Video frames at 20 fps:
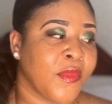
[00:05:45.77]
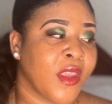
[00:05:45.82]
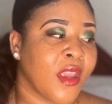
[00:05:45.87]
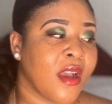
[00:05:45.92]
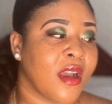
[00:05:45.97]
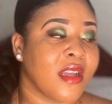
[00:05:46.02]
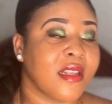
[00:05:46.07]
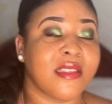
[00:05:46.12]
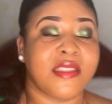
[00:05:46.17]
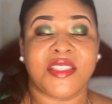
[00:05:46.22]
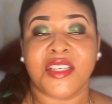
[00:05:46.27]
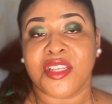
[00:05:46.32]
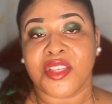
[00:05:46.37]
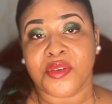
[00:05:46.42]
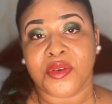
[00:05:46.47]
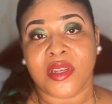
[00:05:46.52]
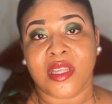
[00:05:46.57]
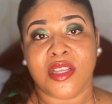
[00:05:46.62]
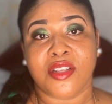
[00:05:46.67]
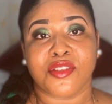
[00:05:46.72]

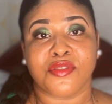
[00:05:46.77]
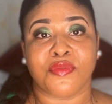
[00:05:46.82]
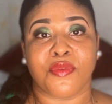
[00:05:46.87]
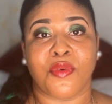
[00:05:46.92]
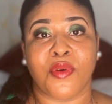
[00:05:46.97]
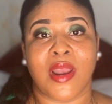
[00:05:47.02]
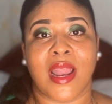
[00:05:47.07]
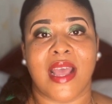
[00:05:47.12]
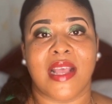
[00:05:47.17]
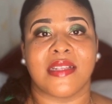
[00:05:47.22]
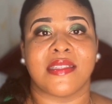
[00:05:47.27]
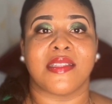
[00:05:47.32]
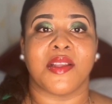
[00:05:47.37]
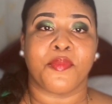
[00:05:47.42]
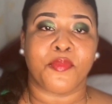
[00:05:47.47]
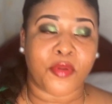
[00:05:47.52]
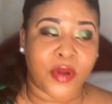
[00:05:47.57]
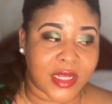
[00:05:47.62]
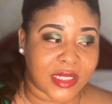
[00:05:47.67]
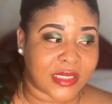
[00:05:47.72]
continuing his role as the
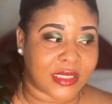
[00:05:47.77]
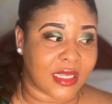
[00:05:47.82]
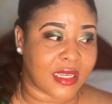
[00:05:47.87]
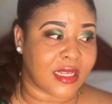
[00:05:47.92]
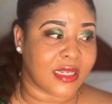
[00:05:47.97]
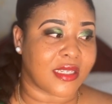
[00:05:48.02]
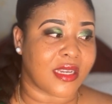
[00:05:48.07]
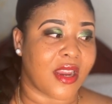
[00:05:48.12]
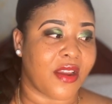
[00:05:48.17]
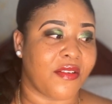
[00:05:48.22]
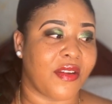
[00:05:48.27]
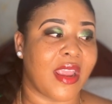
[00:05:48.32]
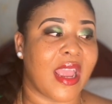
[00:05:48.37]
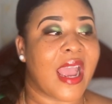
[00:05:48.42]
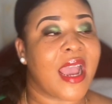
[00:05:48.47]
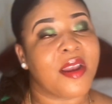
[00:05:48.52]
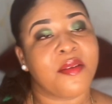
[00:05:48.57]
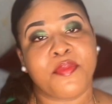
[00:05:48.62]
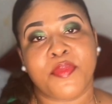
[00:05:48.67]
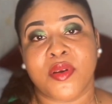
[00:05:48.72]
press secretary
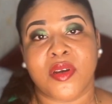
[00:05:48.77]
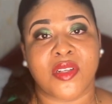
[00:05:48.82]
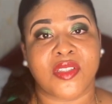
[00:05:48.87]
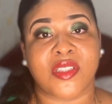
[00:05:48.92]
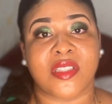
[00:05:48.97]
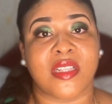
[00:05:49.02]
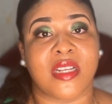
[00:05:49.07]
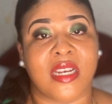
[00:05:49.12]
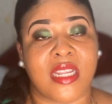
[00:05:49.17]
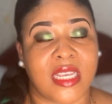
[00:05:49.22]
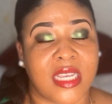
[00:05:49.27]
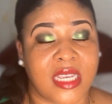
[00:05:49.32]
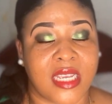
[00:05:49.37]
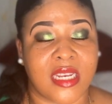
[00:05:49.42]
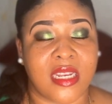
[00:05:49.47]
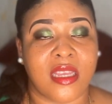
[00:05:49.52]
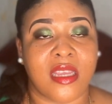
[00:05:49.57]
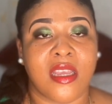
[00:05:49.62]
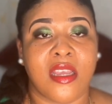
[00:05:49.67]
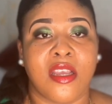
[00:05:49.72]
and personal
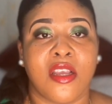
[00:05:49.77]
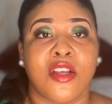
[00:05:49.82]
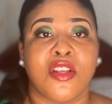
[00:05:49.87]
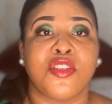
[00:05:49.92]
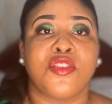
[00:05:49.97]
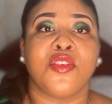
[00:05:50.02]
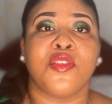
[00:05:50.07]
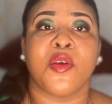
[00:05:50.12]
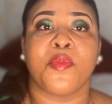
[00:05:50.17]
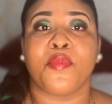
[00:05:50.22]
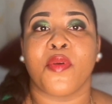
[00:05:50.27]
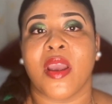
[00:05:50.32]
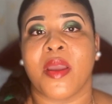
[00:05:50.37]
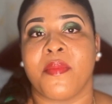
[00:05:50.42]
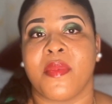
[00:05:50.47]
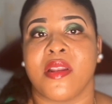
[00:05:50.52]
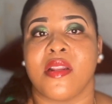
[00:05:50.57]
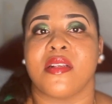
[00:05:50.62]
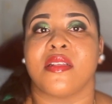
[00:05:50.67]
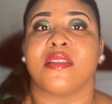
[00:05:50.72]
aide to the prime
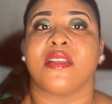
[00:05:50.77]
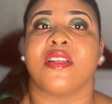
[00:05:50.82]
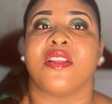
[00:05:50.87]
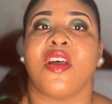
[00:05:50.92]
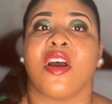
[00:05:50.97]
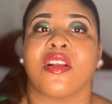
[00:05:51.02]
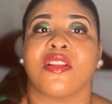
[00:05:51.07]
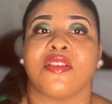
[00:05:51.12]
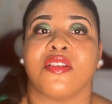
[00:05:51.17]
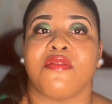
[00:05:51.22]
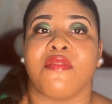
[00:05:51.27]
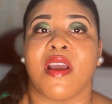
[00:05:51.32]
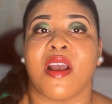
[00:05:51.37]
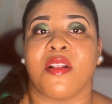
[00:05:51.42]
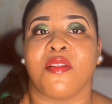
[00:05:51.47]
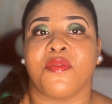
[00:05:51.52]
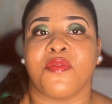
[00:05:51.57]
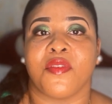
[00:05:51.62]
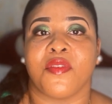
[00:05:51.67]
minister dr ralph